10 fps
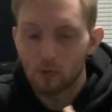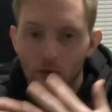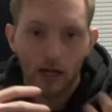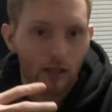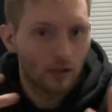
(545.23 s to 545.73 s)
We'll
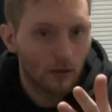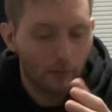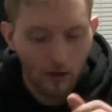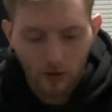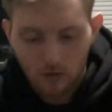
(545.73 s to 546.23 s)
kind of
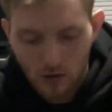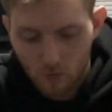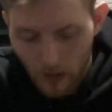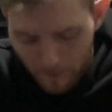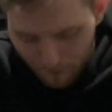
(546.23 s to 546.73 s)
compare those as
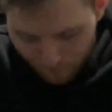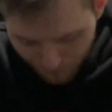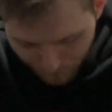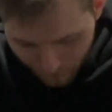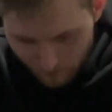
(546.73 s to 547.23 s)
well
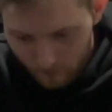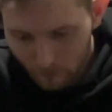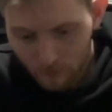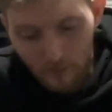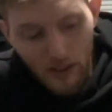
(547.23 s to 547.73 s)

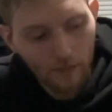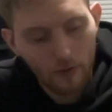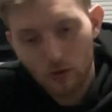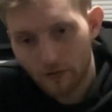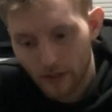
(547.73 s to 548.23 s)
in
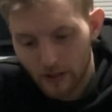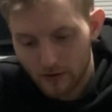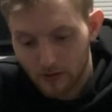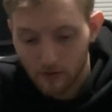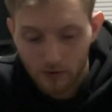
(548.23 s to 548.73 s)
future videos.
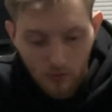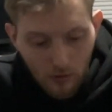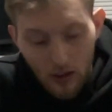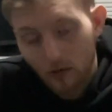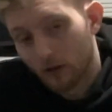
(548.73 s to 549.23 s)
So if
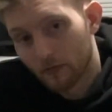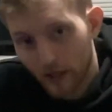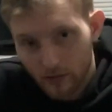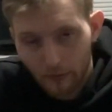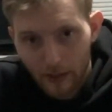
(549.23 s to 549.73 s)
you want to
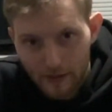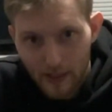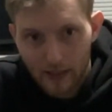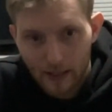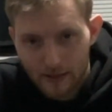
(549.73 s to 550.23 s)
find your way back to
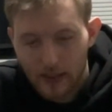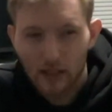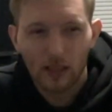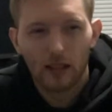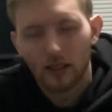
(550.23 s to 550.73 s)
that content,
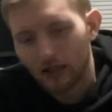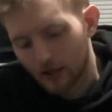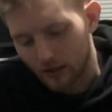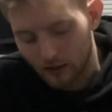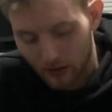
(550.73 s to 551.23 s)

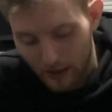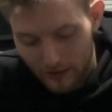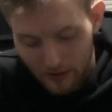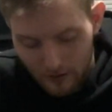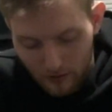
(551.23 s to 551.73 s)
if
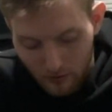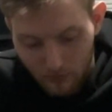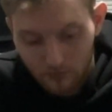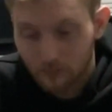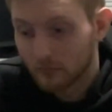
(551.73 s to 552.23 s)

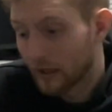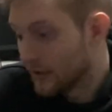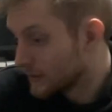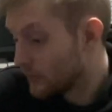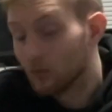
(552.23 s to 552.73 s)

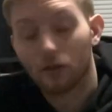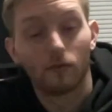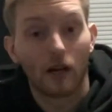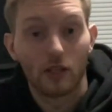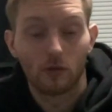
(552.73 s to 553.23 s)
you want to
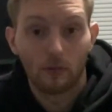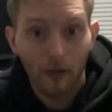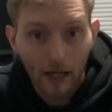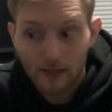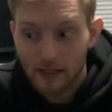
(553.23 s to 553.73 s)
find your way
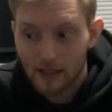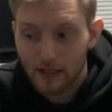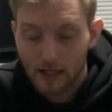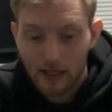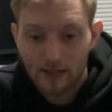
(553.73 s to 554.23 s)
back to that
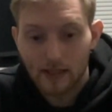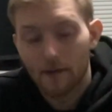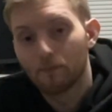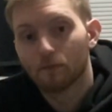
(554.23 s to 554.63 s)
content,